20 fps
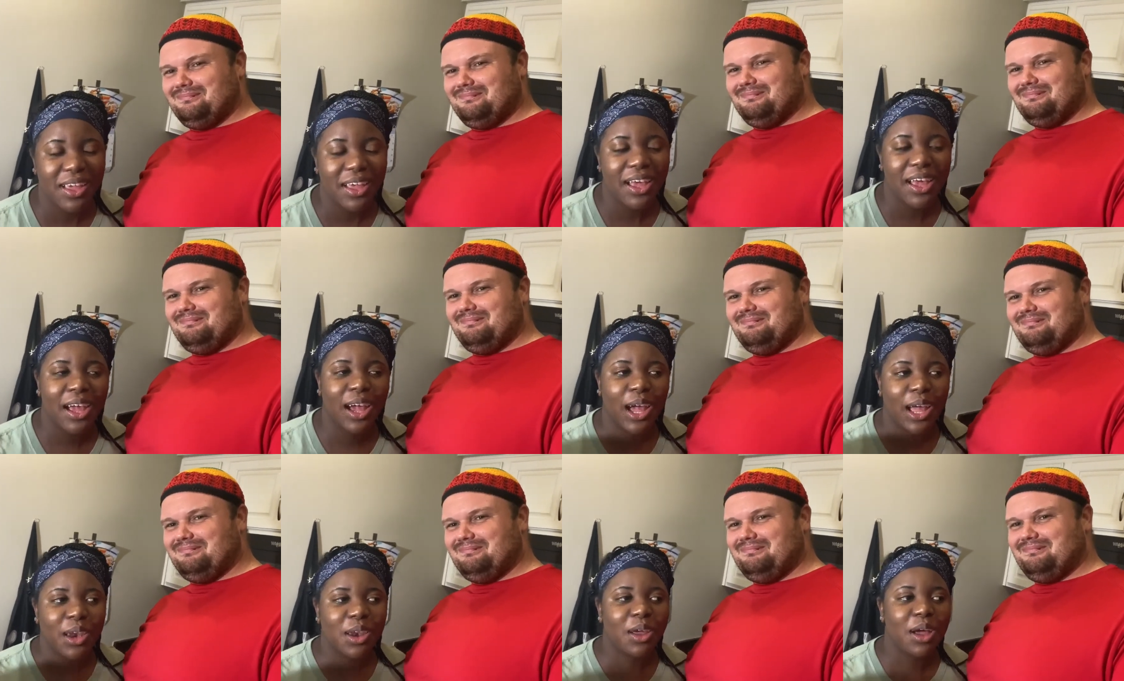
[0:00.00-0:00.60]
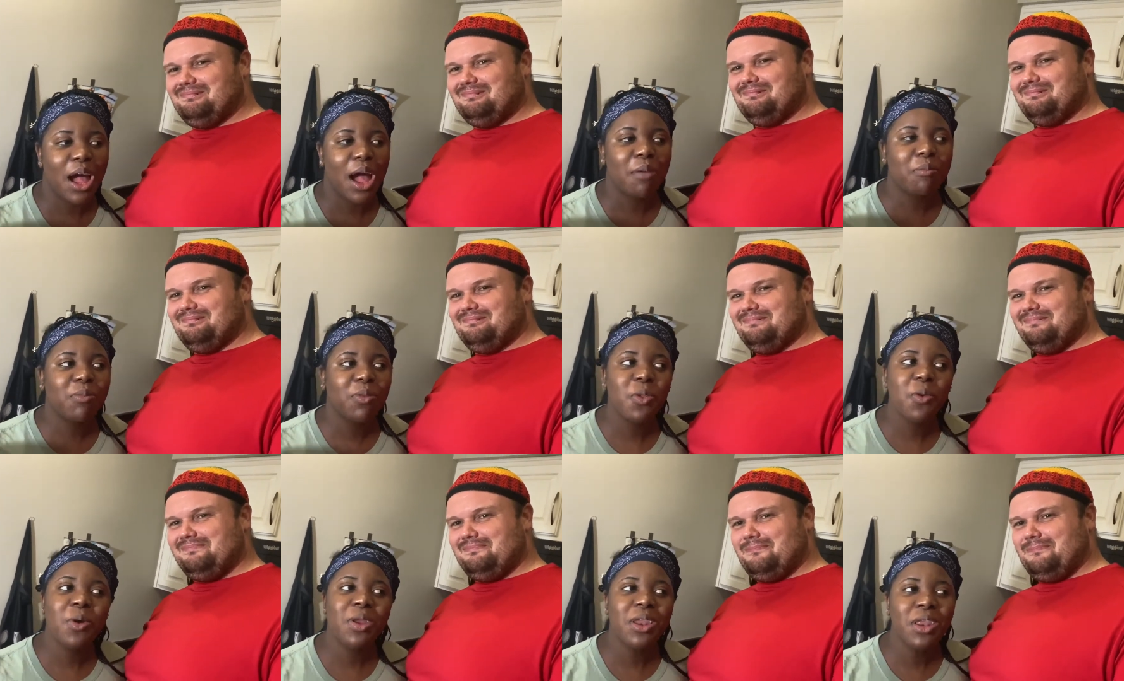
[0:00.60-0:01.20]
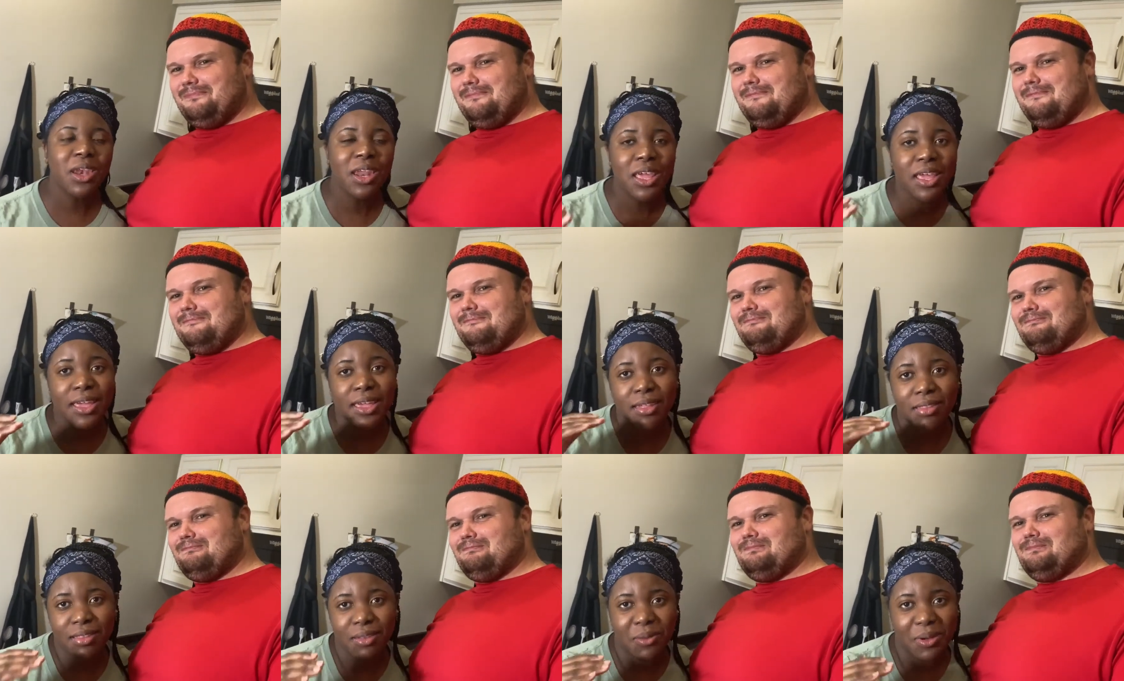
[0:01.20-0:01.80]
Speaker 1: And I'm doing it the
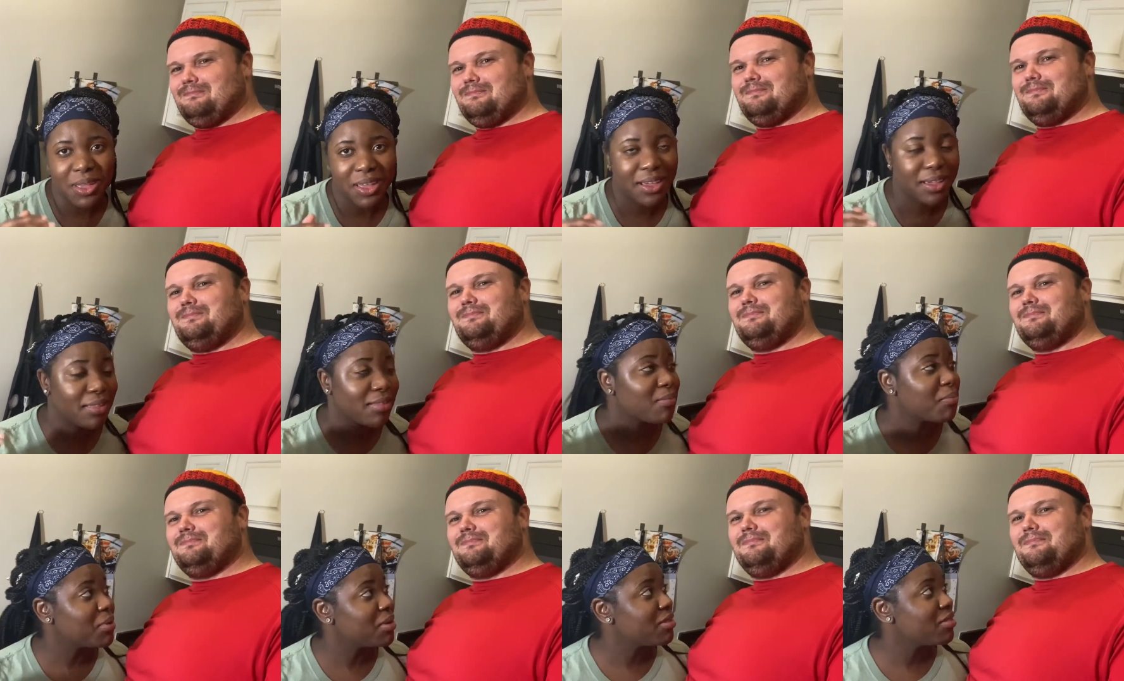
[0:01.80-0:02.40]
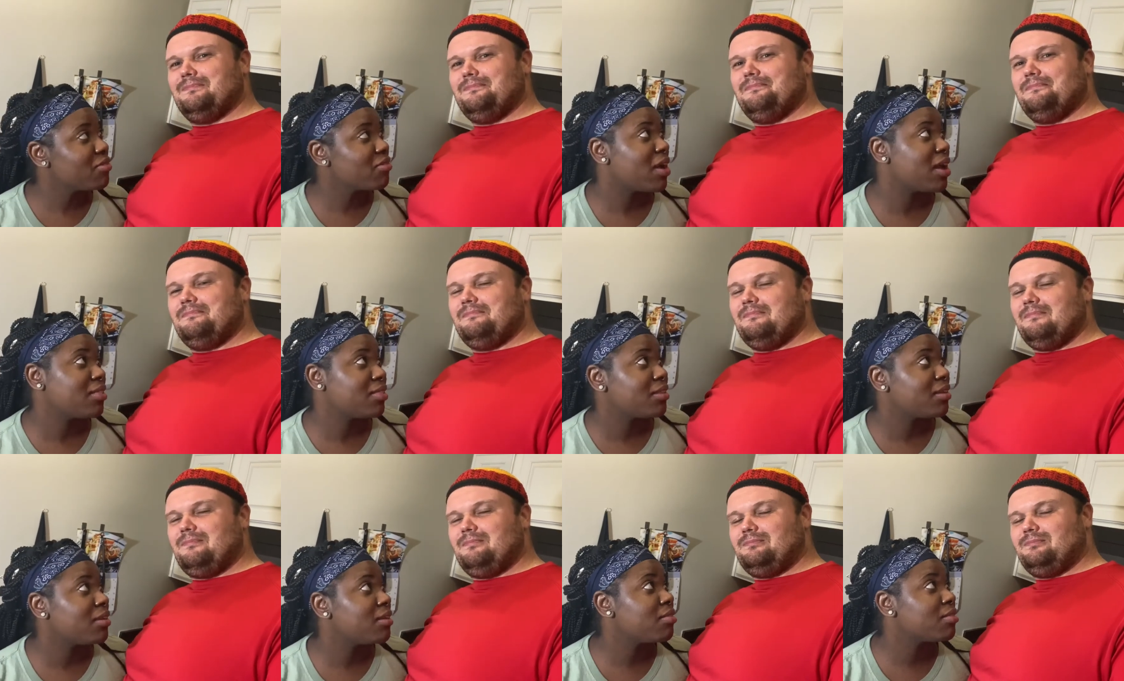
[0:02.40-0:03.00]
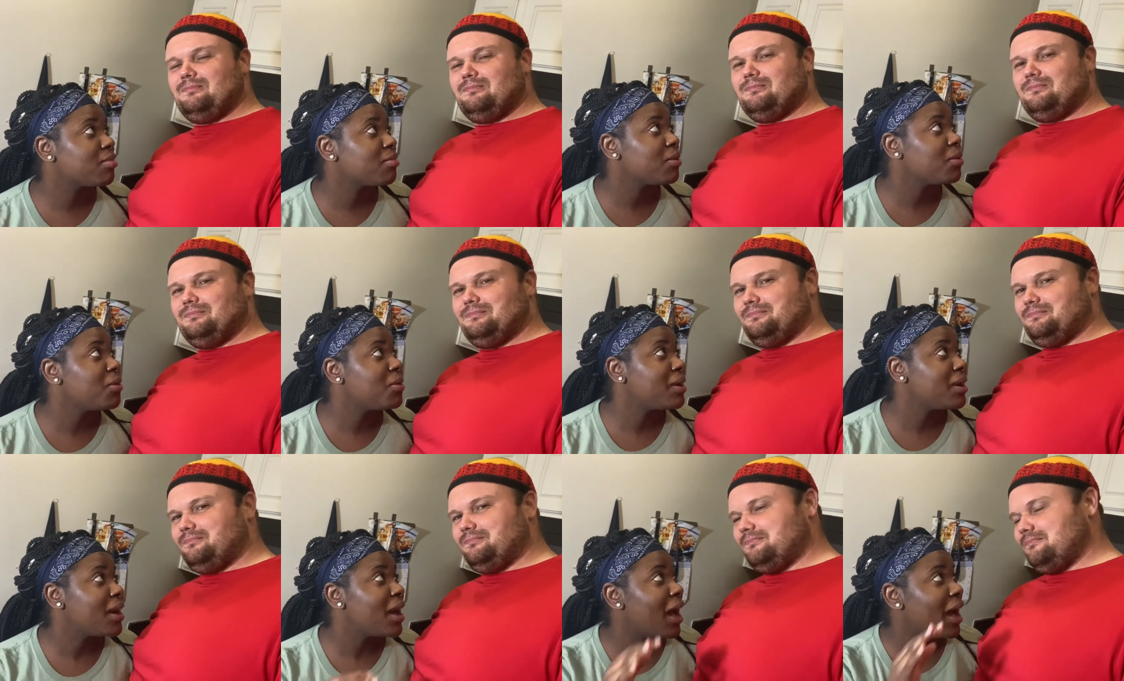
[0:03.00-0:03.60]
easy way because most Rastas go
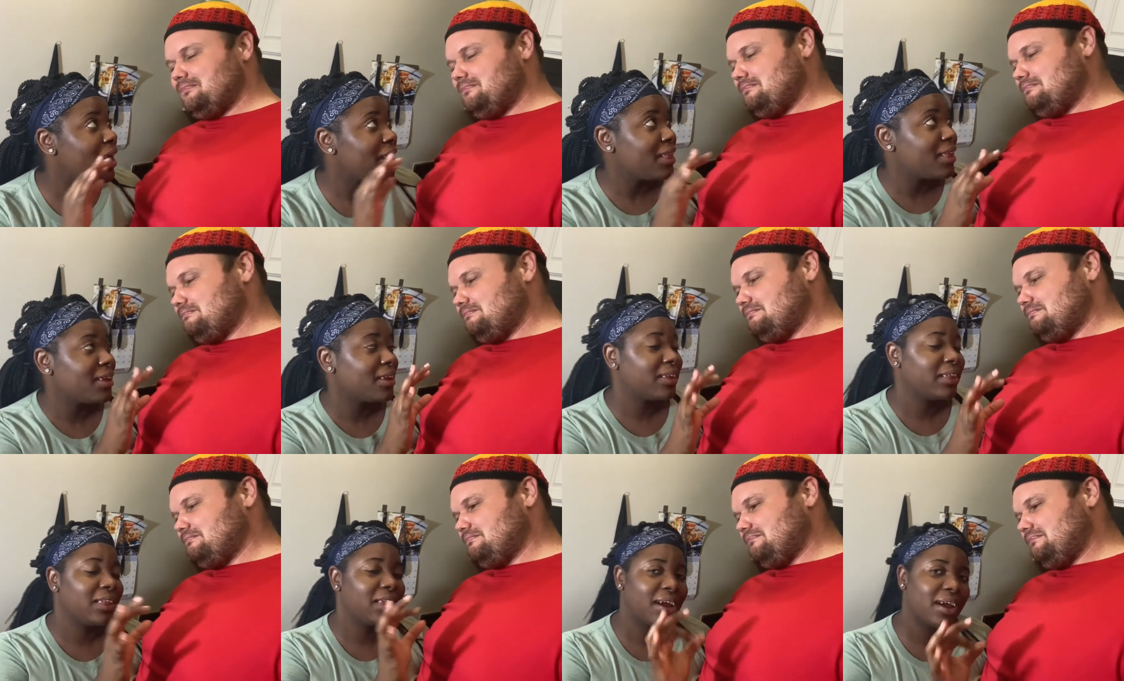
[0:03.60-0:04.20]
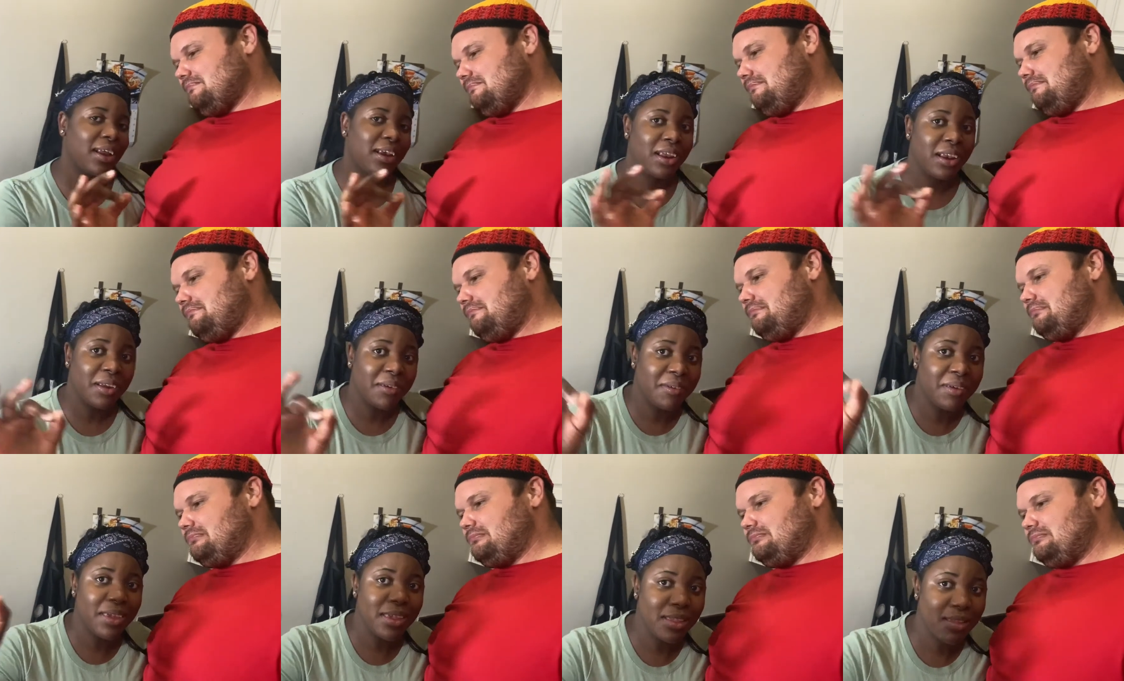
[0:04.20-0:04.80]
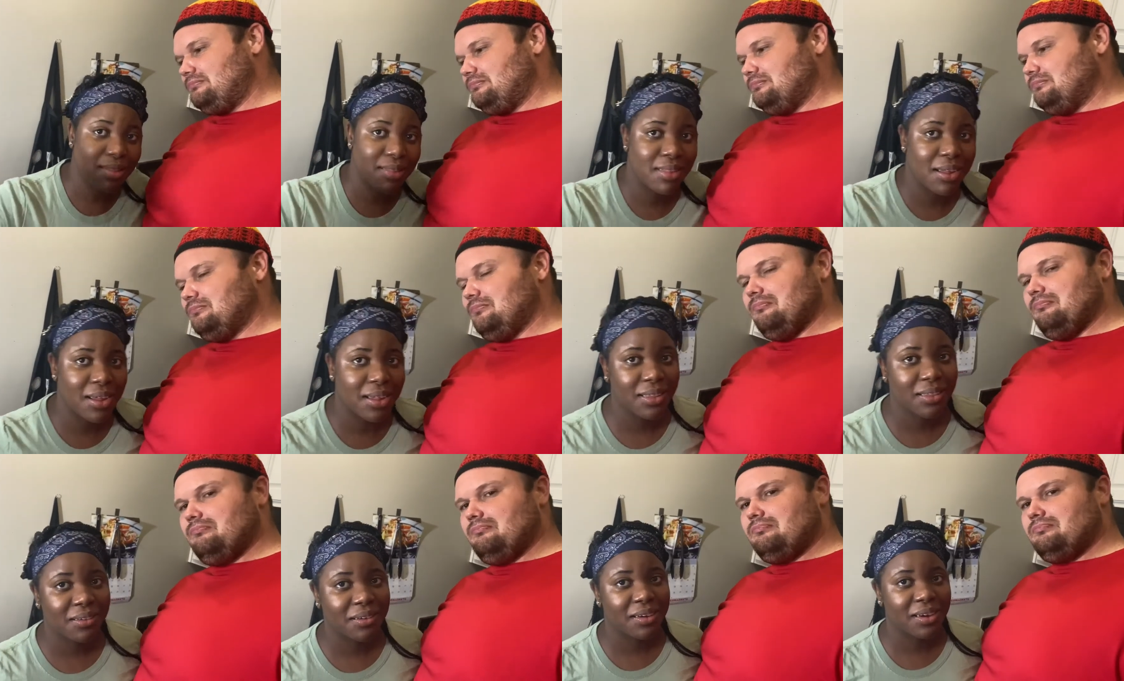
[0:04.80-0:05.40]
on an Ital diet. They don't eat
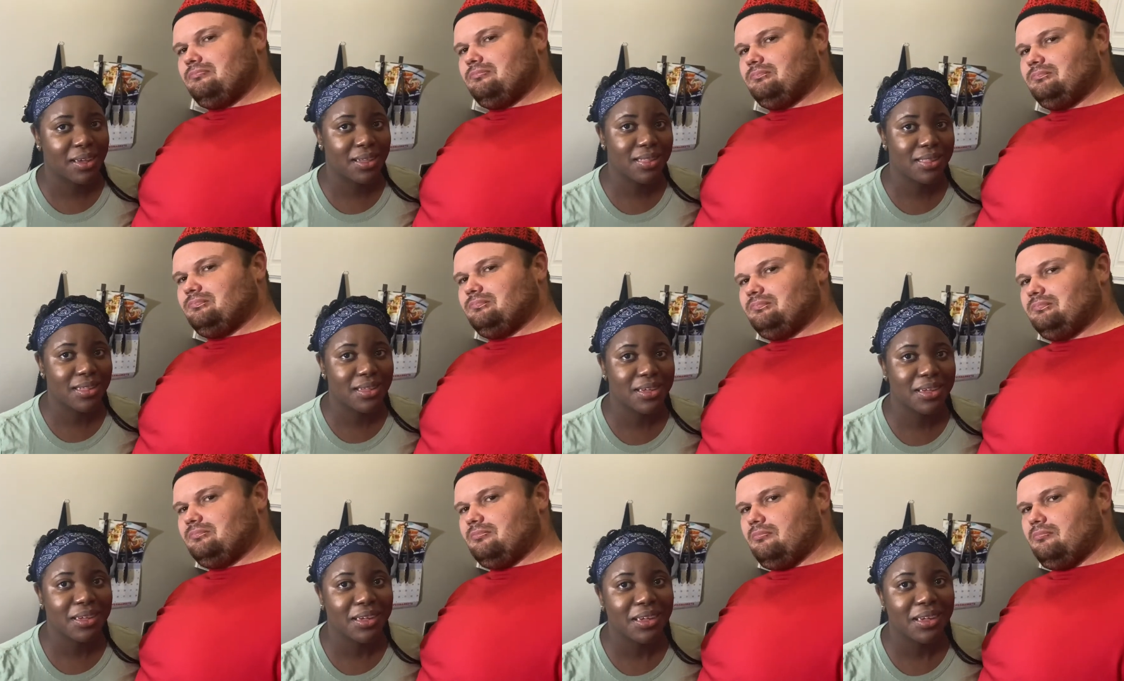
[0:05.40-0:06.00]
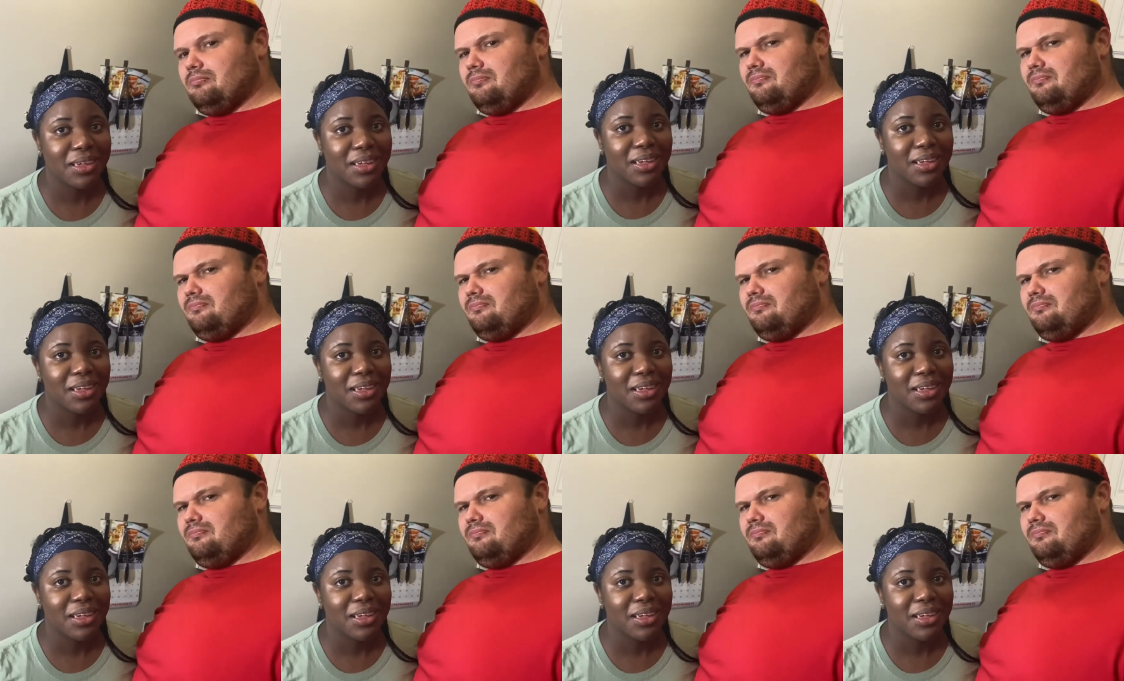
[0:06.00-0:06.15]
salt or nothing.